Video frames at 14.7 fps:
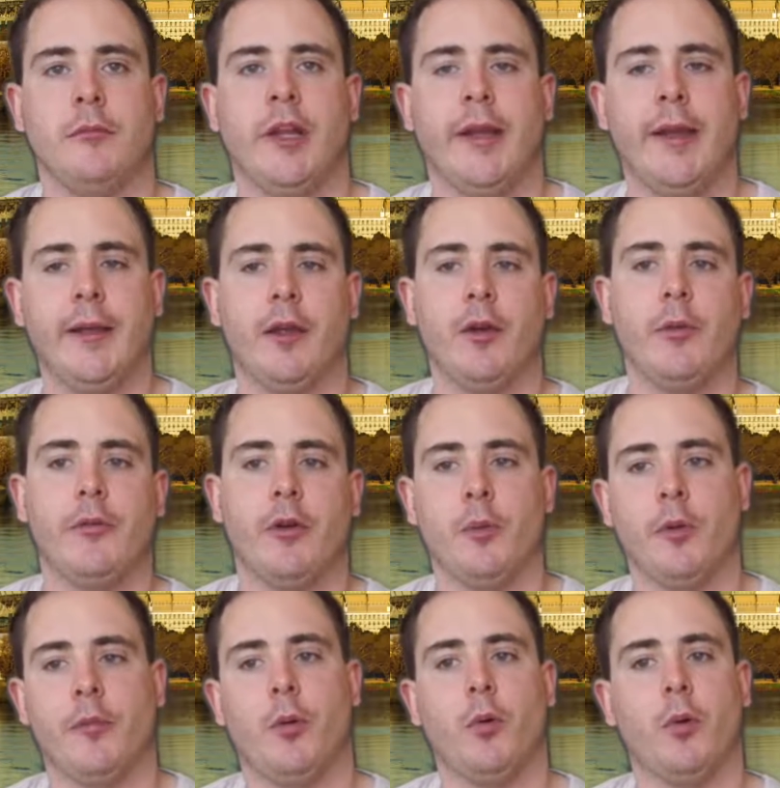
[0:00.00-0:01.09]
Here though we've gone
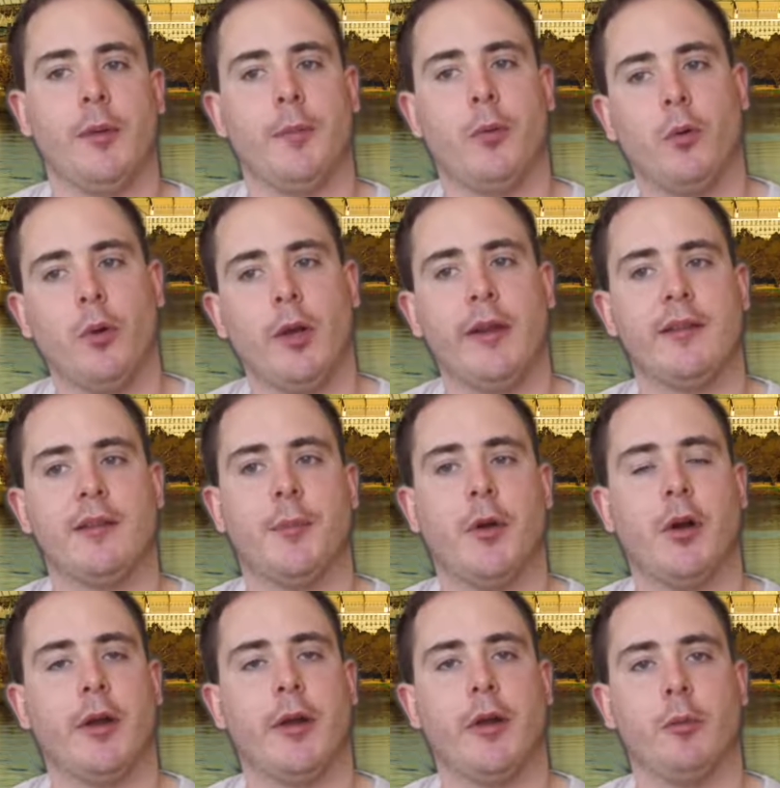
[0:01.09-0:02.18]
with Paulie as a
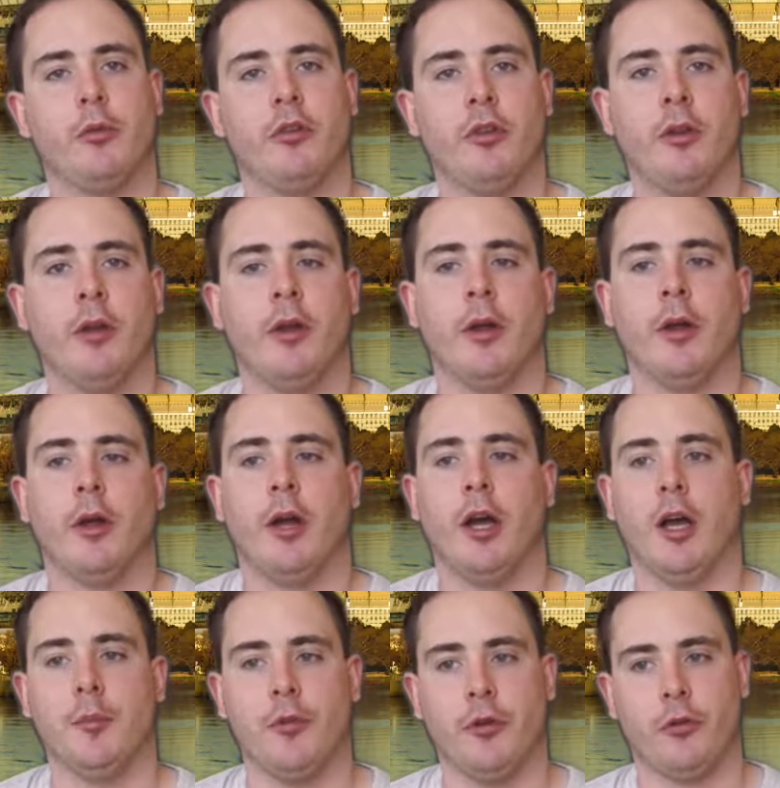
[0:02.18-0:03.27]
bargain option,
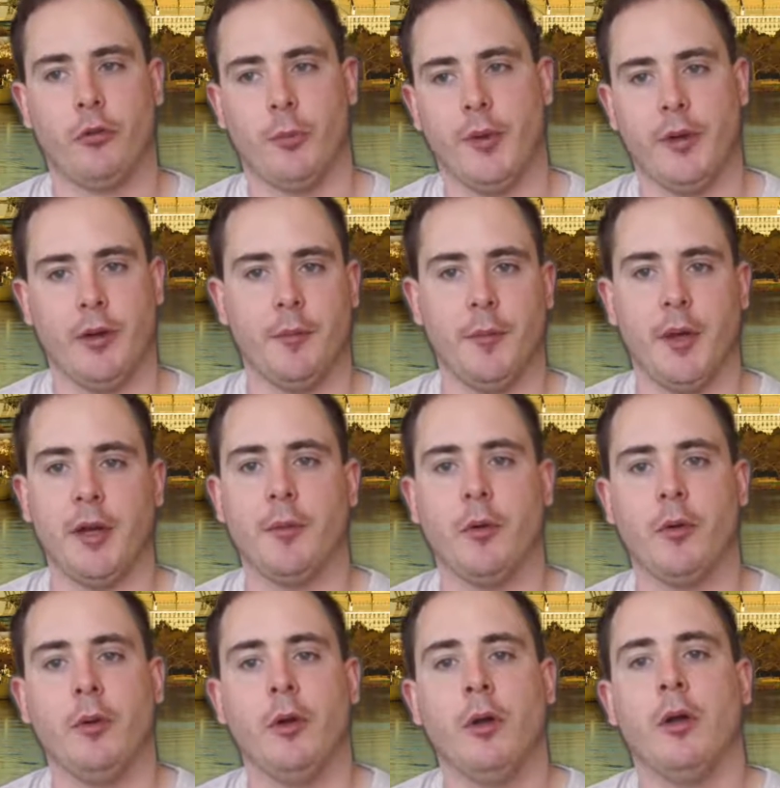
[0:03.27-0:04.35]
just as we did at
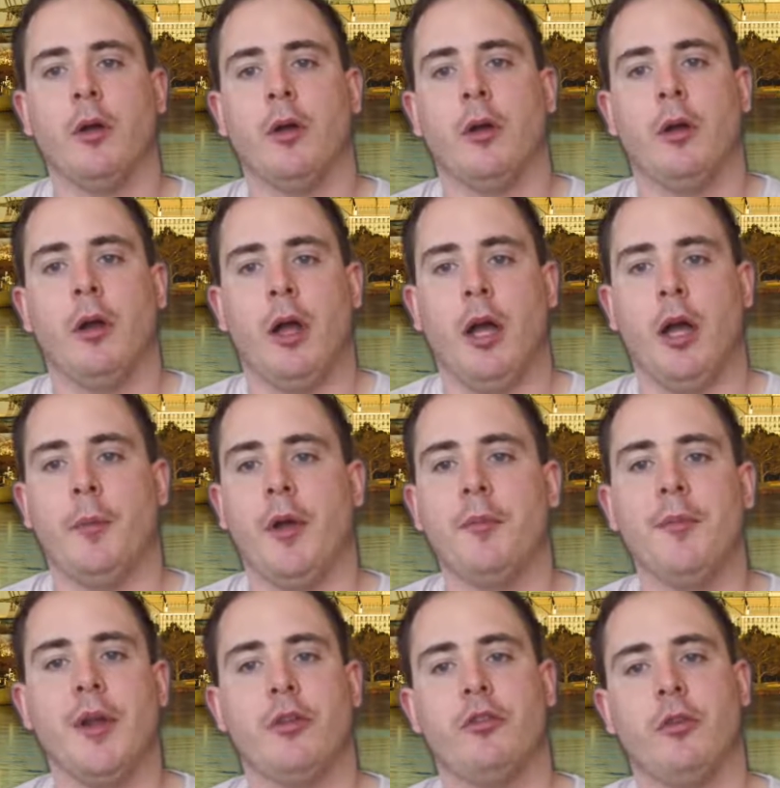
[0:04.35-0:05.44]
Moneyball. And
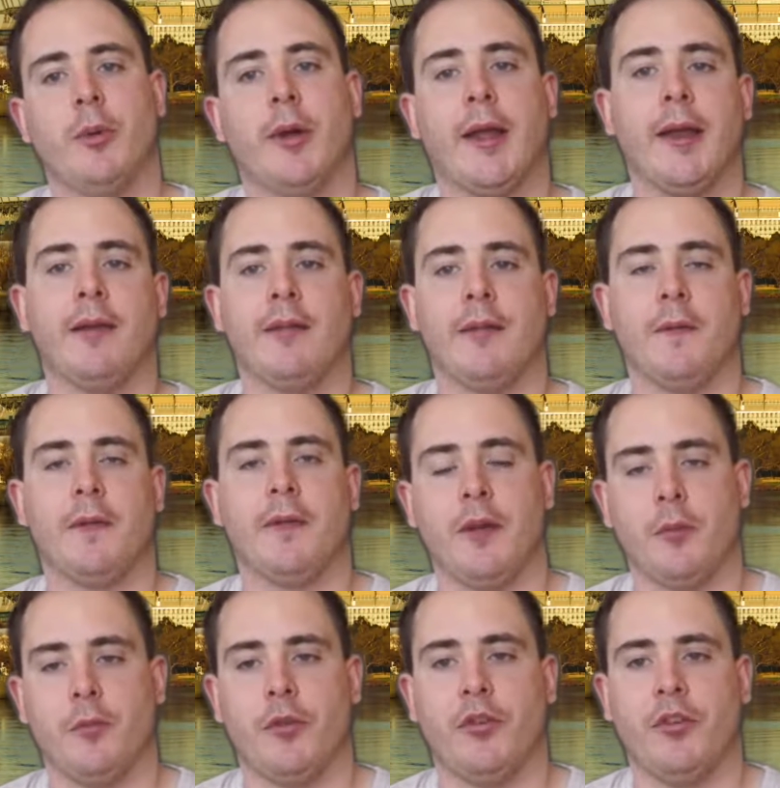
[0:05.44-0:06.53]
Mitchell again is in the
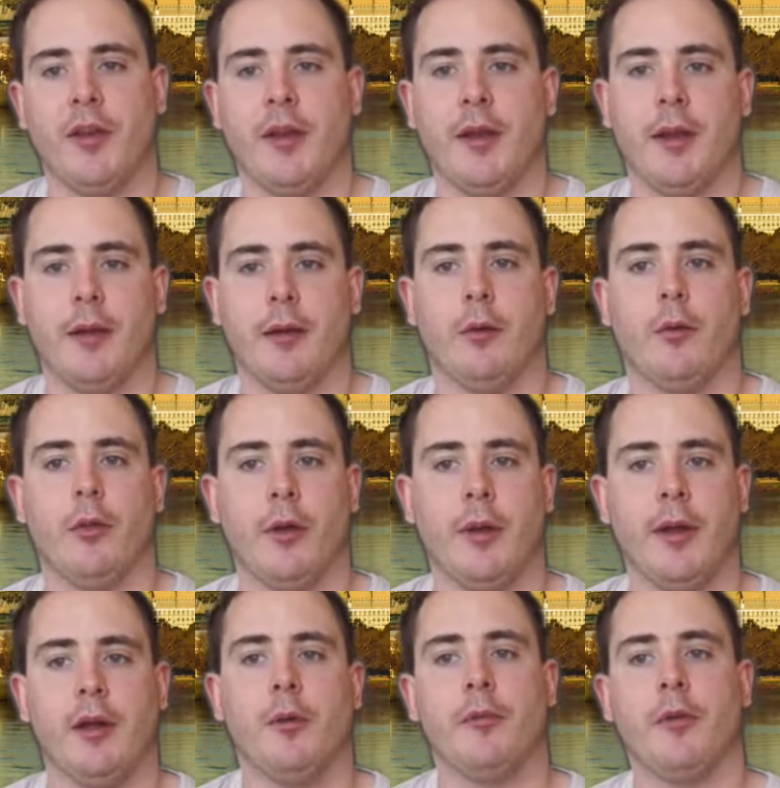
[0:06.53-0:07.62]
team for Sydney, although
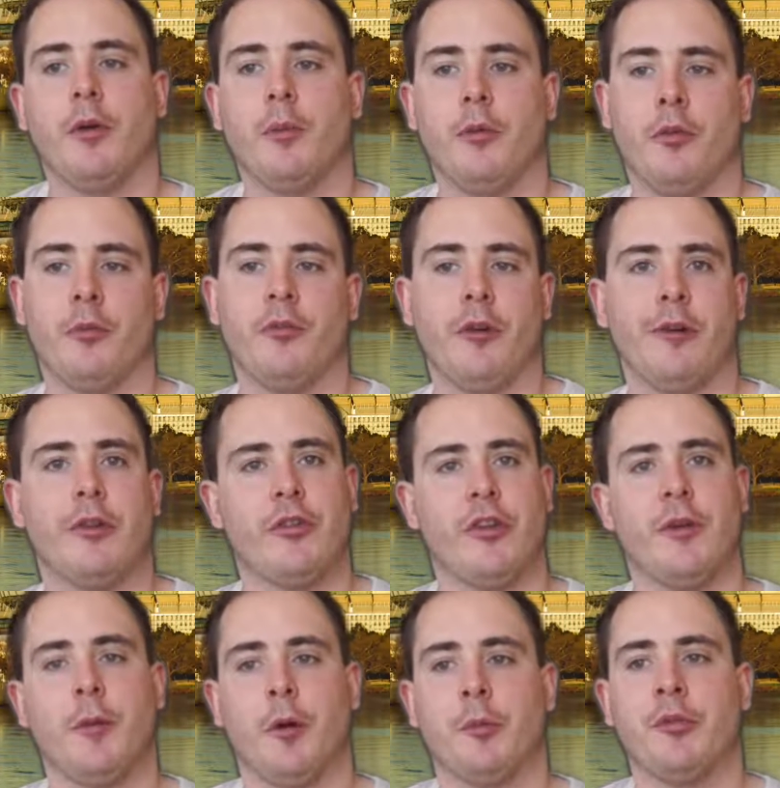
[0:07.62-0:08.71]
here we've gone with some very
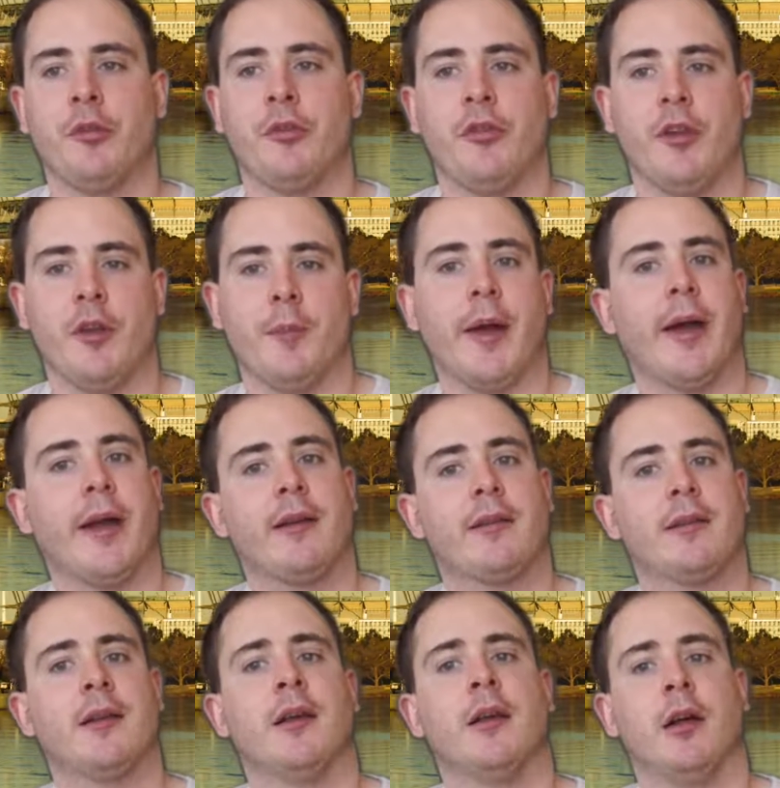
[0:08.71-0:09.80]
cheap options in the
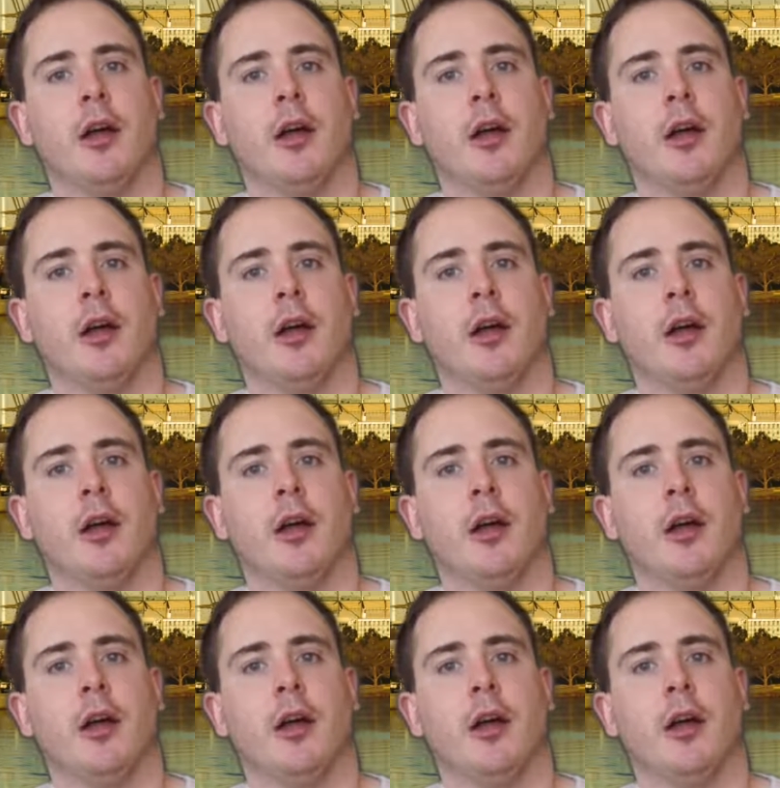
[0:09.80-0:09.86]
backs.